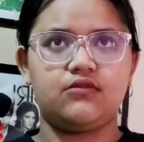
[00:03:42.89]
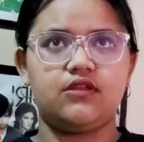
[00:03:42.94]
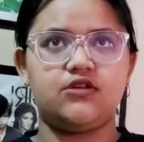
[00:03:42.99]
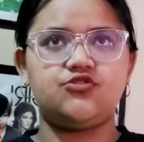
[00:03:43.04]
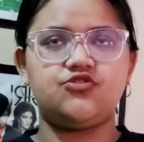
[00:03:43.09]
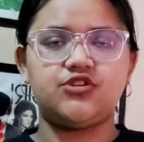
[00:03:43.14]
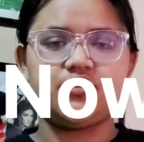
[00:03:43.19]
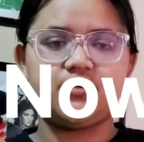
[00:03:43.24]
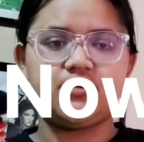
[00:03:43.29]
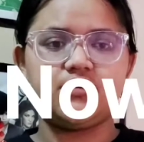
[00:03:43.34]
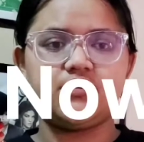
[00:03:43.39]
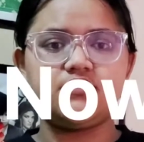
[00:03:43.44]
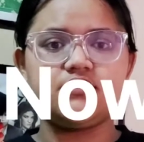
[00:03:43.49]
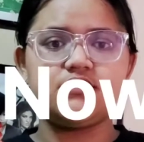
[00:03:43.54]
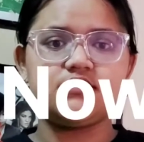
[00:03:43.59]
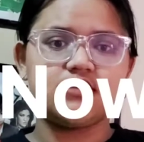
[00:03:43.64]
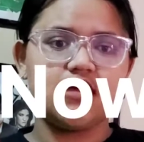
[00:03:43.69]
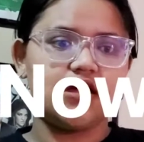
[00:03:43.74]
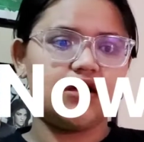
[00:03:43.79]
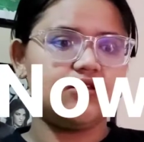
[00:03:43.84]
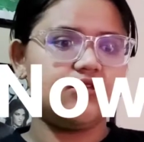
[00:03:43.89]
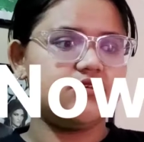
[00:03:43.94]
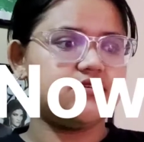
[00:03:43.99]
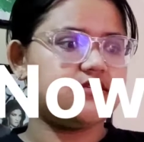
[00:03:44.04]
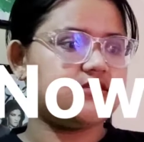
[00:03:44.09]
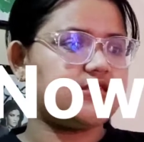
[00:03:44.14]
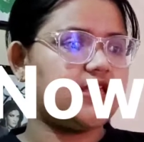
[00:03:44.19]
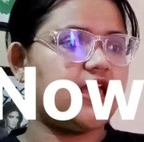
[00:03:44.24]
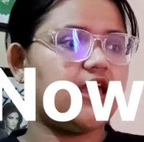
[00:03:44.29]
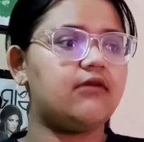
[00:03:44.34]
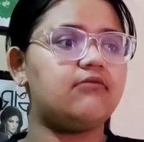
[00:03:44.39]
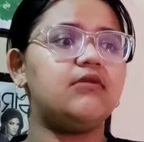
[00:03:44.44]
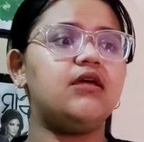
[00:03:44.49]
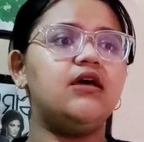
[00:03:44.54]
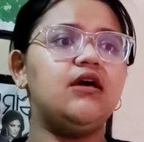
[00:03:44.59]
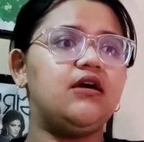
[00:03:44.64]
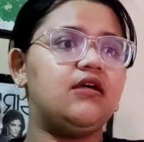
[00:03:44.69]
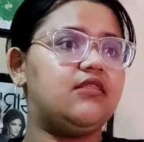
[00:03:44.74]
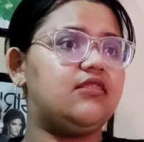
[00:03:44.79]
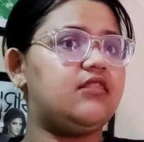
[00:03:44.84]
The triggers are the same,
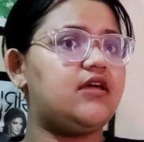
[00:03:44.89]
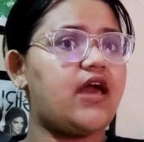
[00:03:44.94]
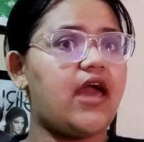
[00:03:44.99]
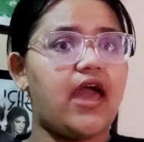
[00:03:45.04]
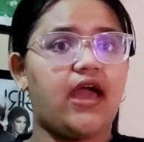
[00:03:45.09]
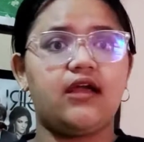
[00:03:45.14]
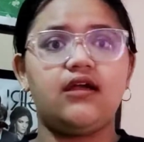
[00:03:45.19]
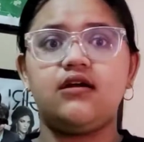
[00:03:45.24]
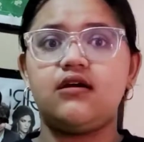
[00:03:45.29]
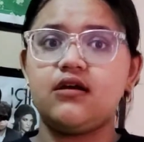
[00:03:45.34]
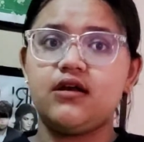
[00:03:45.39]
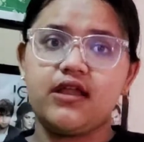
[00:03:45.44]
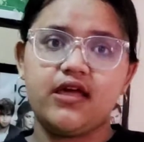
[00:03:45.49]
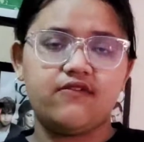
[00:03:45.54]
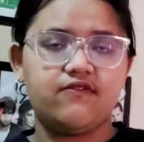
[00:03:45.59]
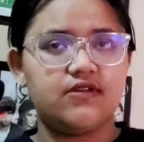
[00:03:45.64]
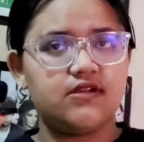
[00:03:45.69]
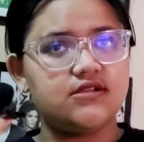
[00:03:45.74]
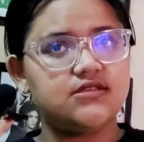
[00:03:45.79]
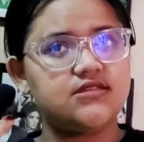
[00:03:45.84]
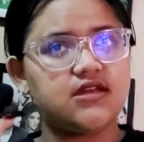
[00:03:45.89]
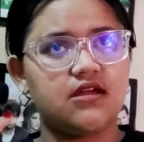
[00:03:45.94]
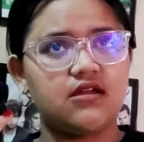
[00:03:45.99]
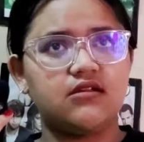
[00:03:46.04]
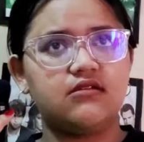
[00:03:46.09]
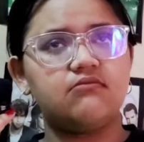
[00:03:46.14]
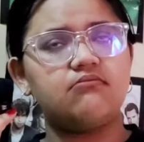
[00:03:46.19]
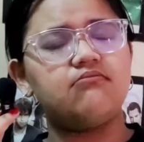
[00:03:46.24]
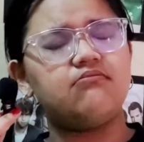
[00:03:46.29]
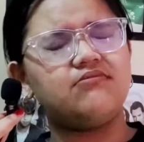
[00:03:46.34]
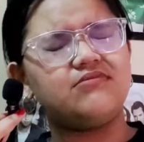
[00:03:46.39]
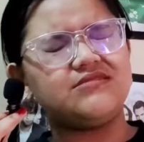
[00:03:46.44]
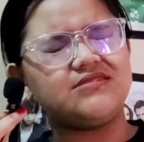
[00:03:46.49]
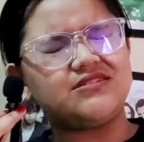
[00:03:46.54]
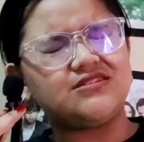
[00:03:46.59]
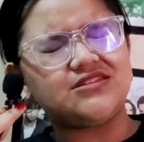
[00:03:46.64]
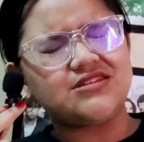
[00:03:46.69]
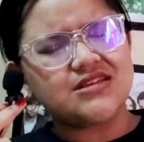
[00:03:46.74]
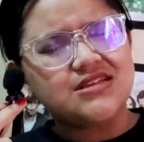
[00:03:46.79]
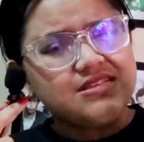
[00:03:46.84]
the anger levels are
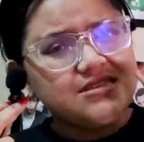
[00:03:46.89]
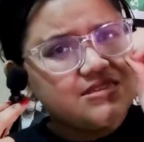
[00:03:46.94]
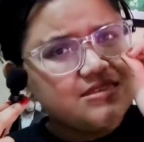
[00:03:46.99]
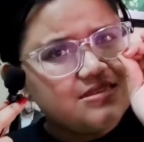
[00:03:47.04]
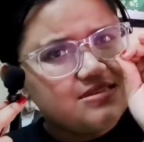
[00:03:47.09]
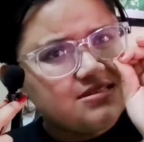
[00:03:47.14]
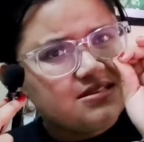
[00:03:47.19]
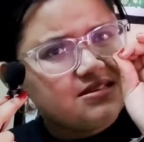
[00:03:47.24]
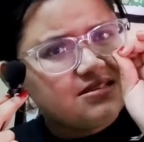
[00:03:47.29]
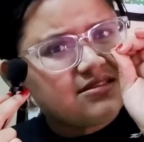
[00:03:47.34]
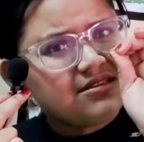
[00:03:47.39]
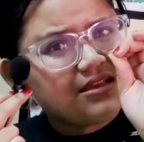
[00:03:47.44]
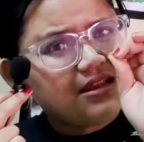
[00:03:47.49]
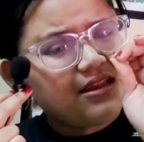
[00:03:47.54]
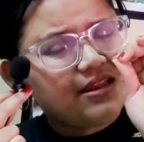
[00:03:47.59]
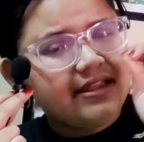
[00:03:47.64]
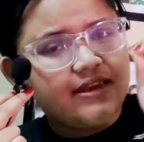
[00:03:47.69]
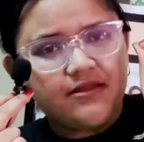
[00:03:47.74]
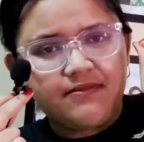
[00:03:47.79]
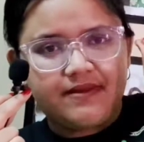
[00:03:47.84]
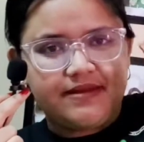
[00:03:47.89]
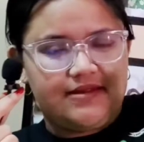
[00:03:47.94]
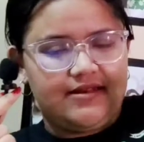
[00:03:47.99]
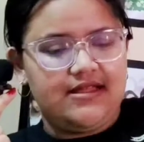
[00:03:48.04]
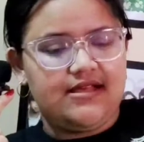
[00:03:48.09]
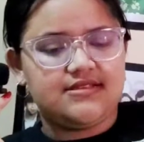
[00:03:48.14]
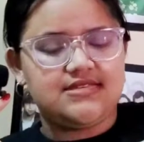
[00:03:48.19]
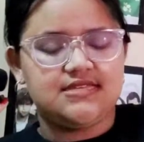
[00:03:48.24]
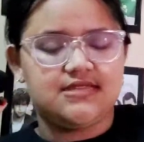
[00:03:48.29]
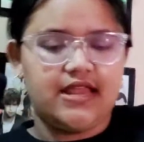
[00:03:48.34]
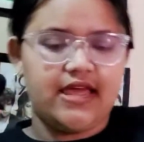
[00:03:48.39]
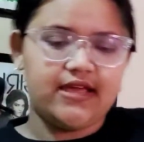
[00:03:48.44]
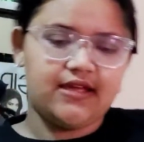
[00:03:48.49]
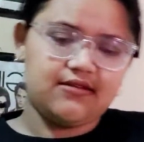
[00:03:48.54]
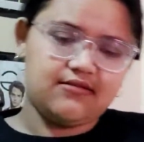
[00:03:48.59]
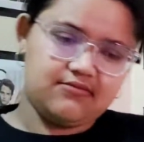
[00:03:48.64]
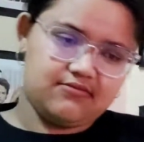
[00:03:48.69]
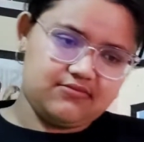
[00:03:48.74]
just a little bit less, like